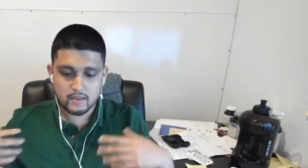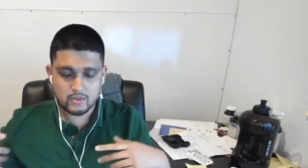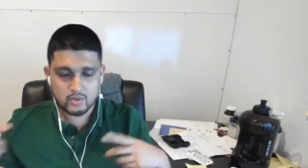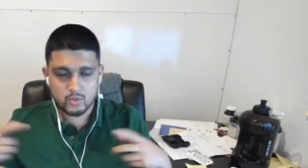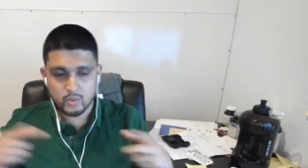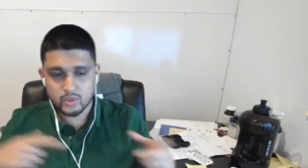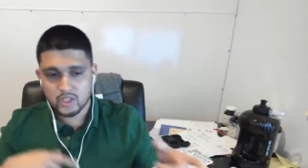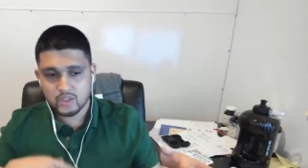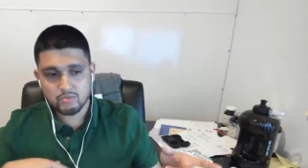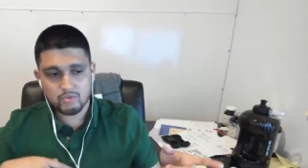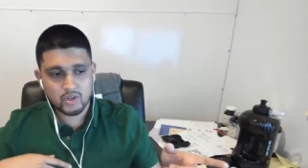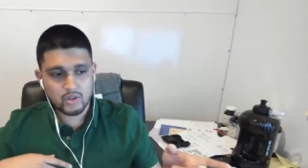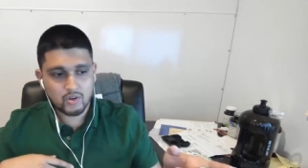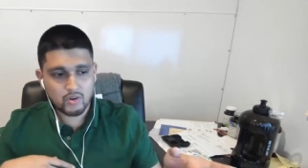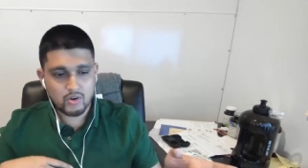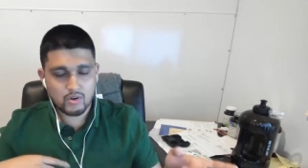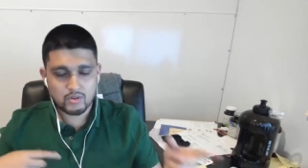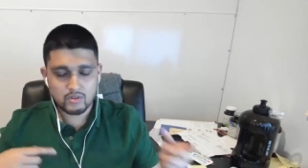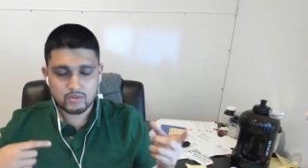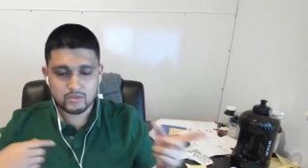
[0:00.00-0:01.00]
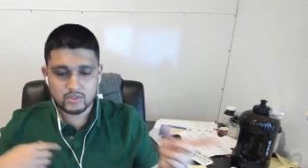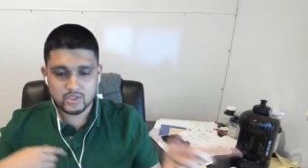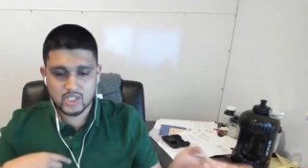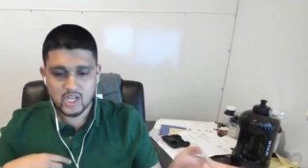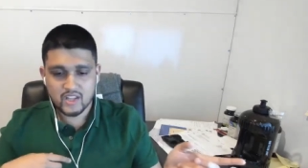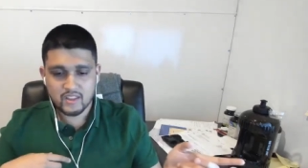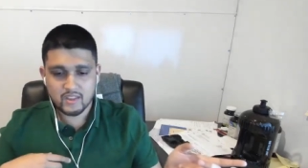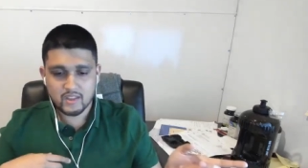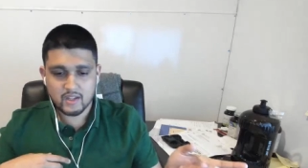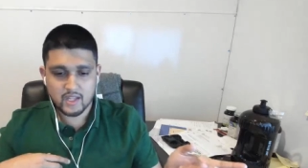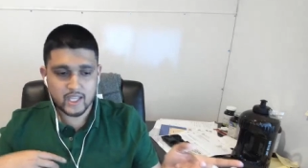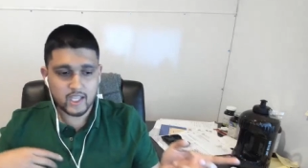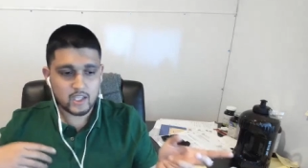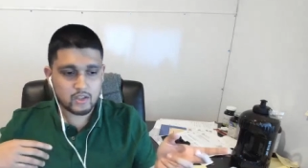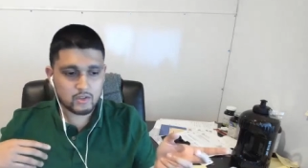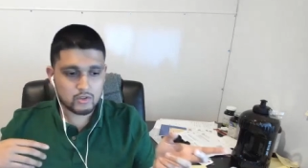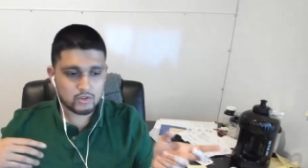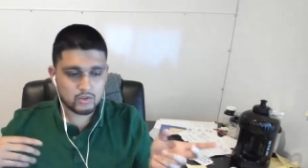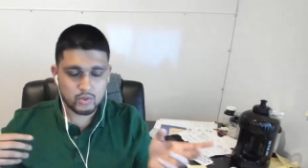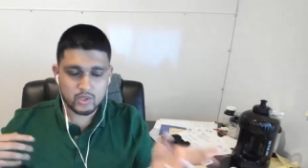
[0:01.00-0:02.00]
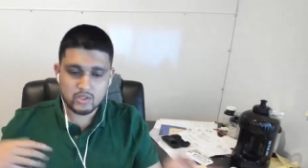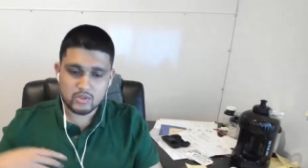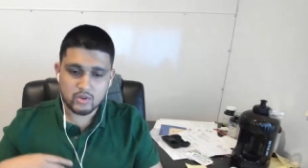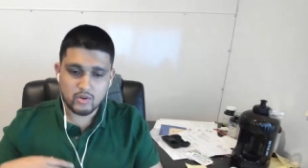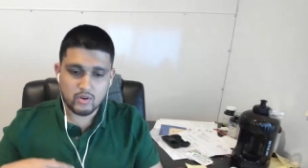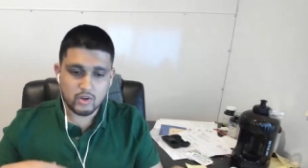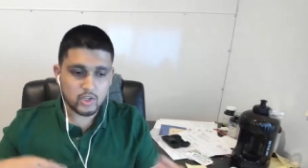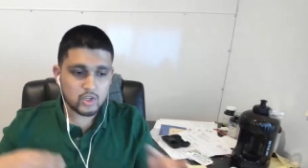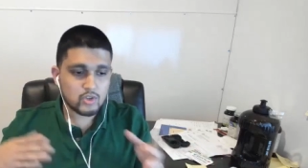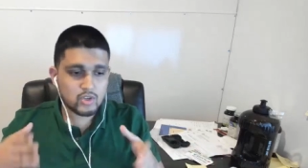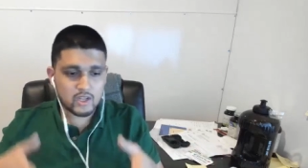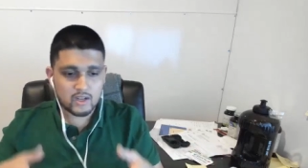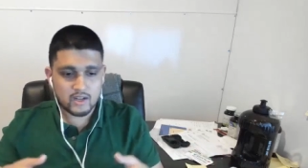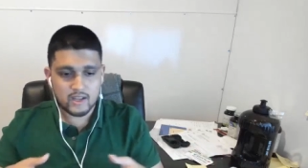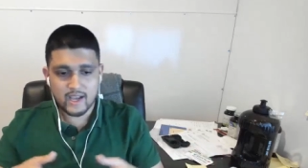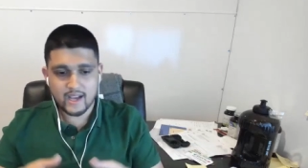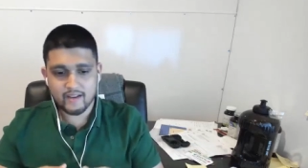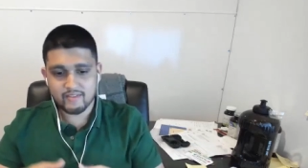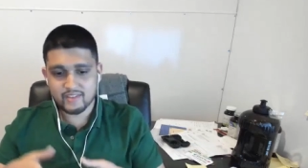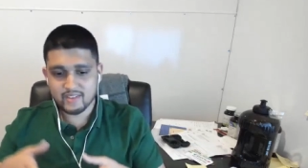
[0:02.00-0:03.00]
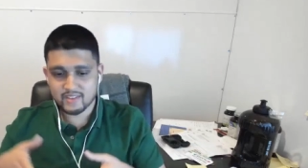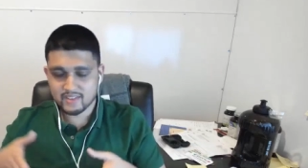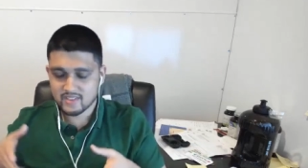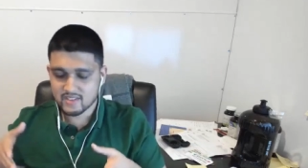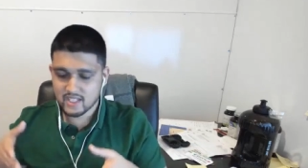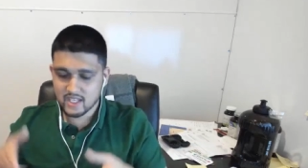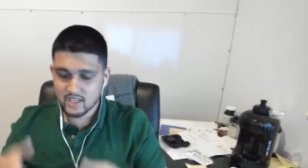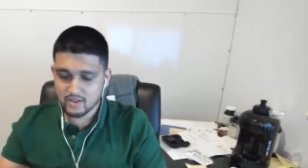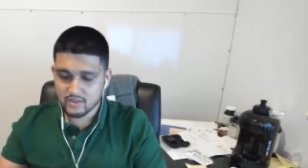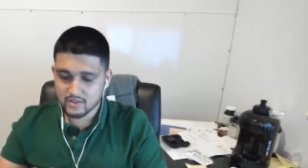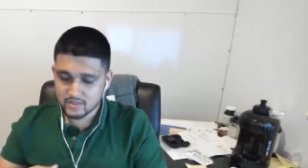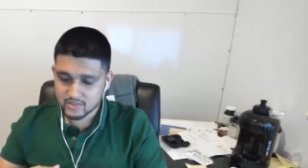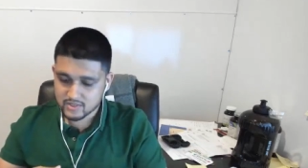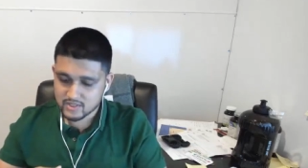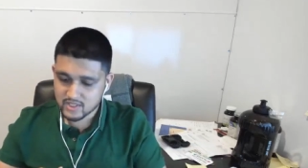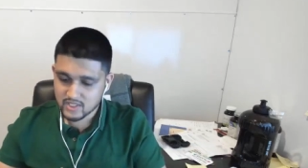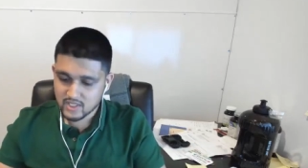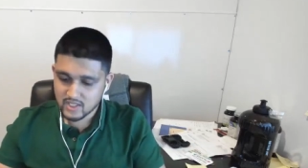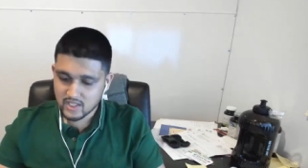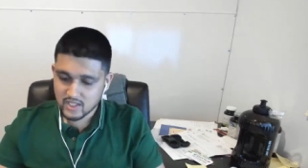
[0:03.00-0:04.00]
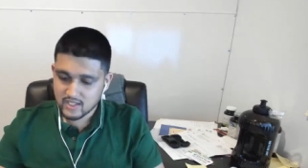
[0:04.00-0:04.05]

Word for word: twenty-three year old Jonathan, like twenty-two year old, you didn't have the skills